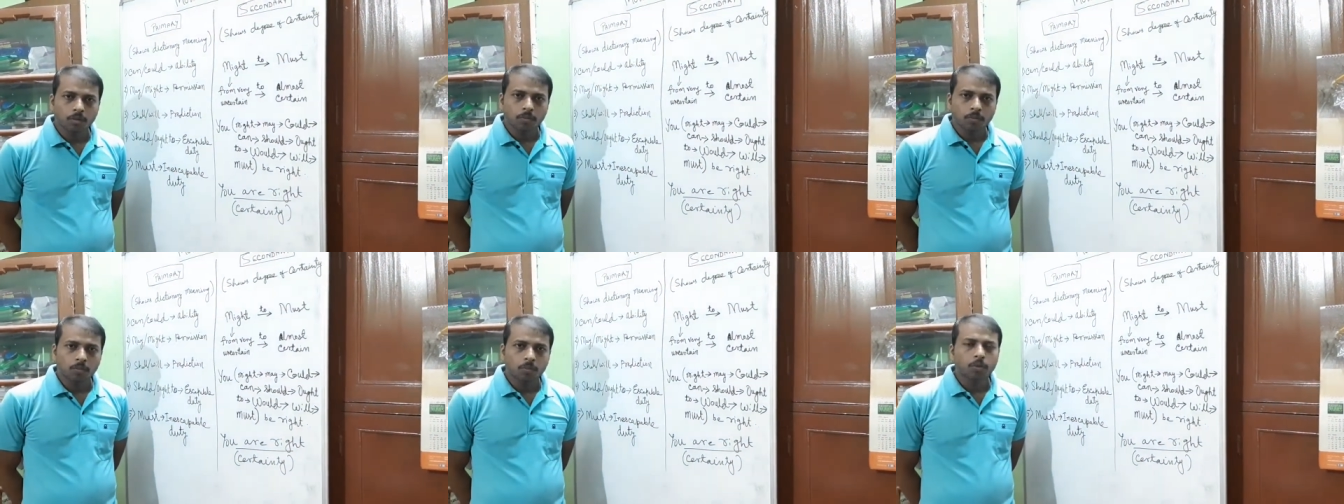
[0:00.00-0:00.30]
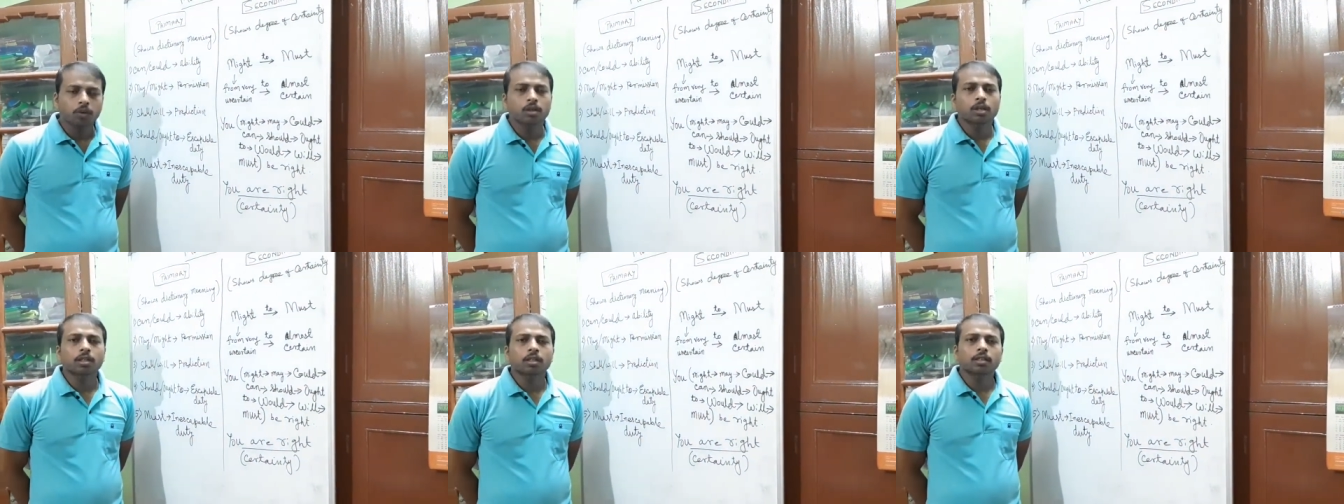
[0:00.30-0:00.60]

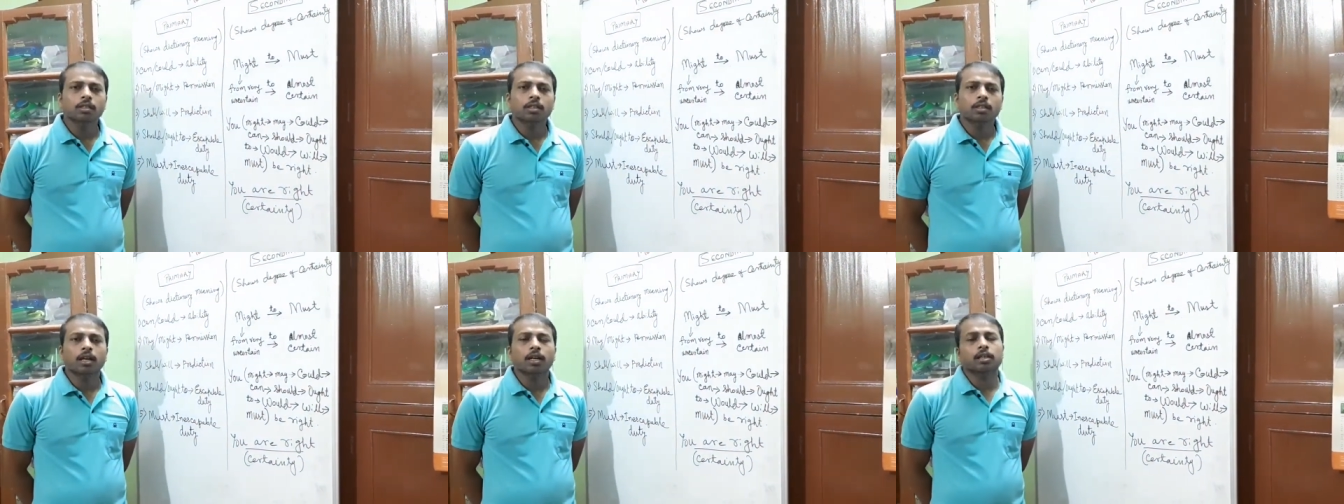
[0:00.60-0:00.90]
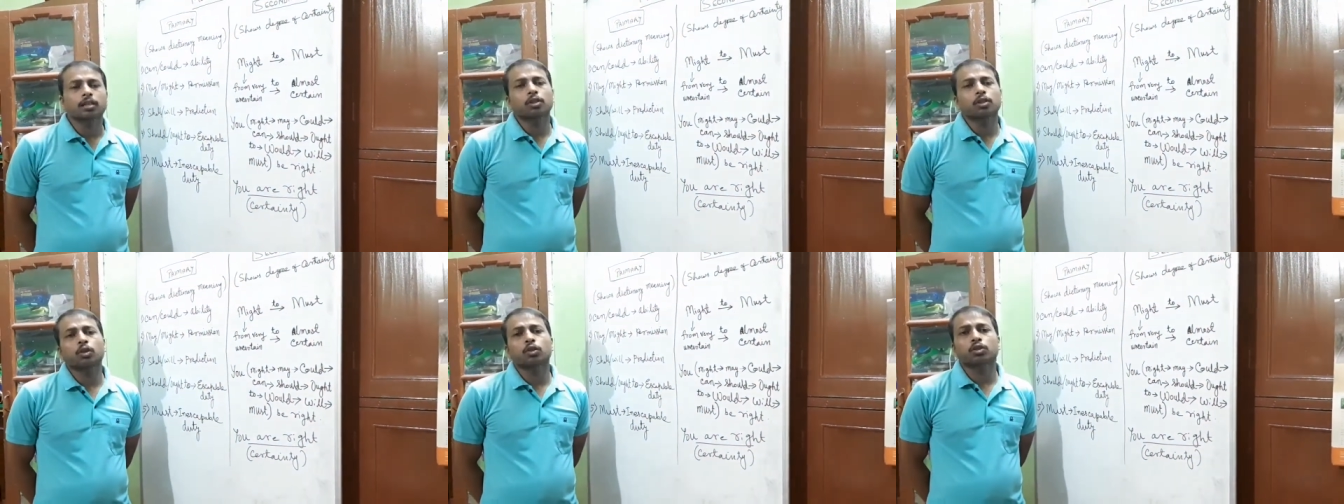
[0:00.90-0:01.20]
Modals
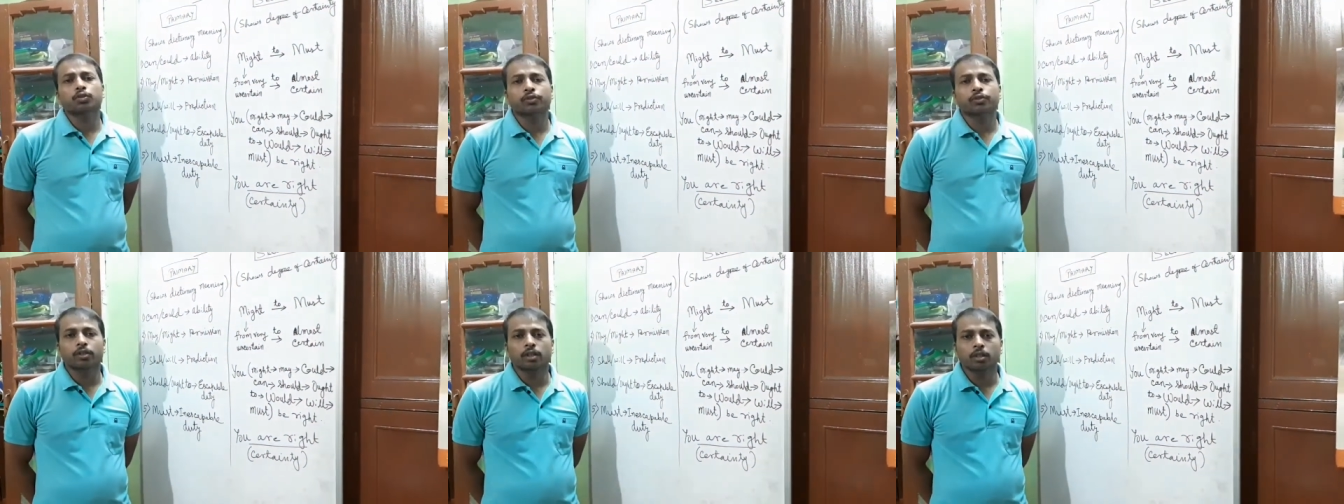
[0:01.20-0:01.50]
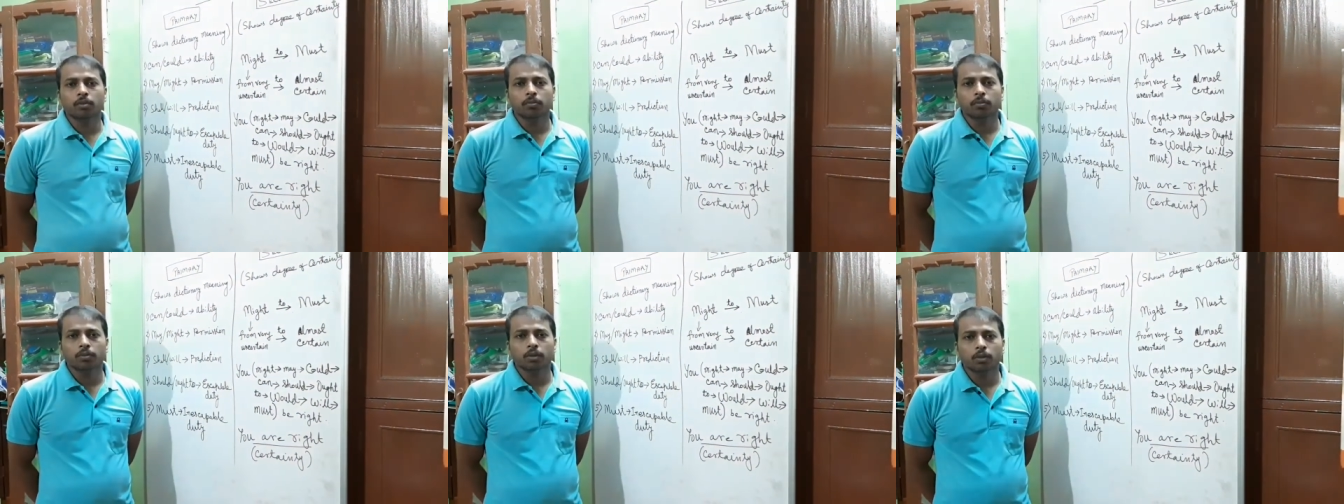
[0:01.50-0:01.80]
are those
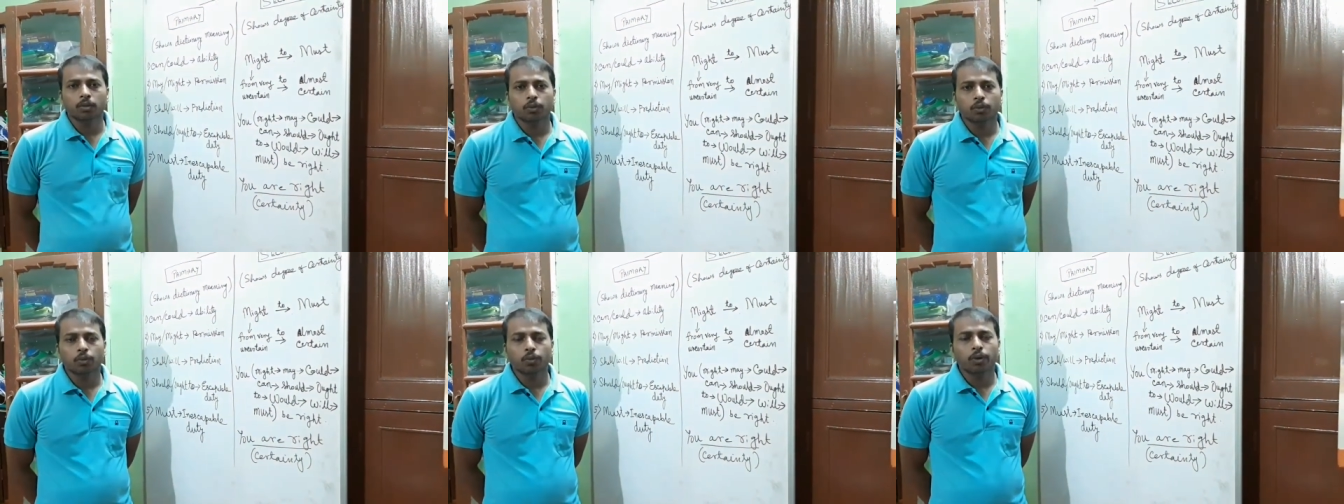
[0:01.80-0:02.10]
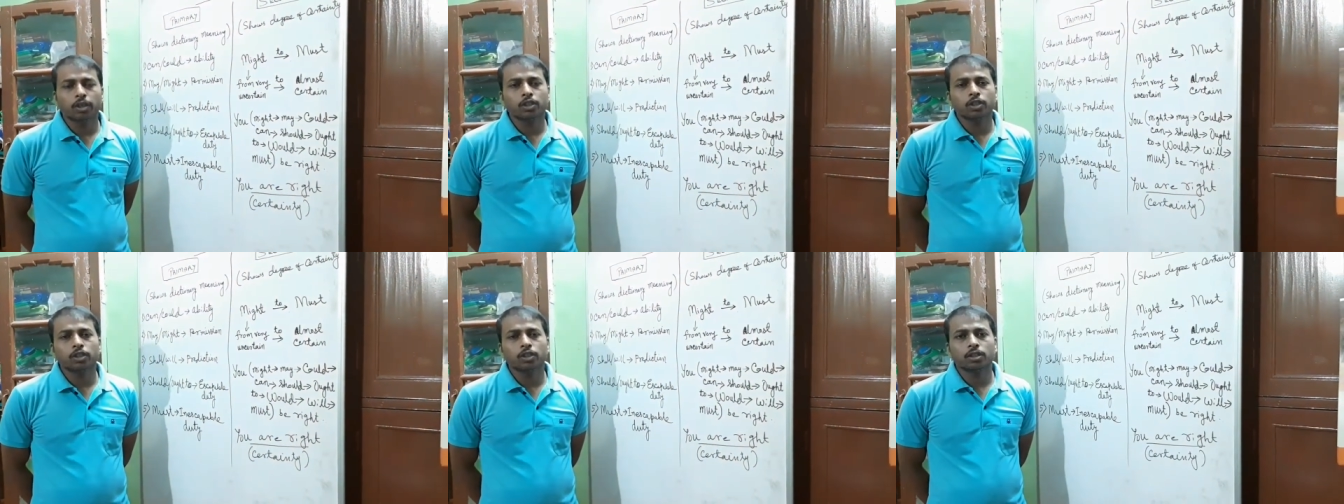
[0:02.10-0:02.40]
verbs
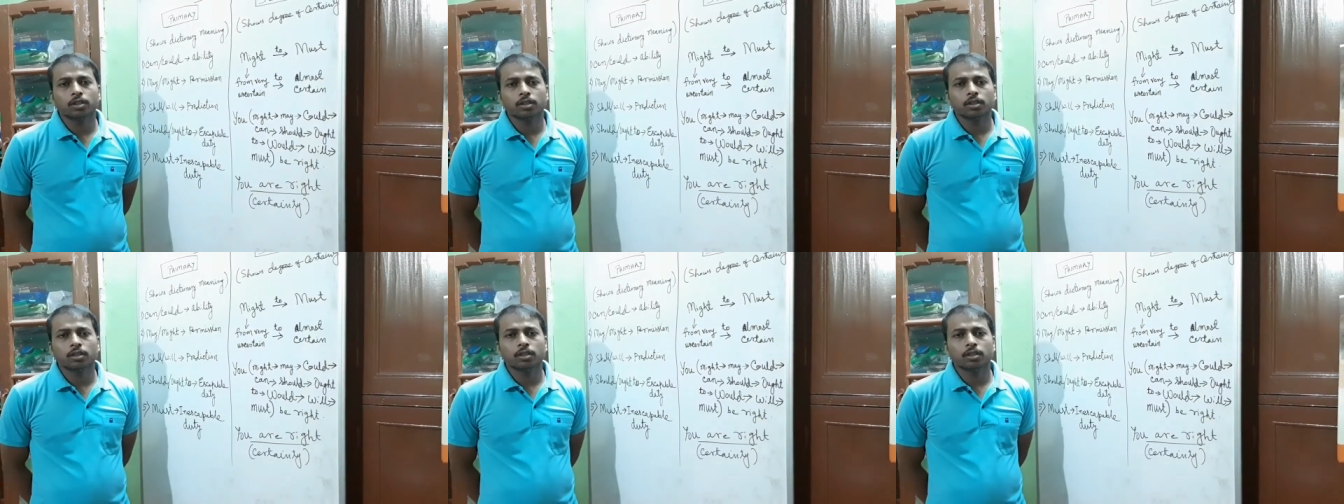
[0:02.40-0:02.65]
which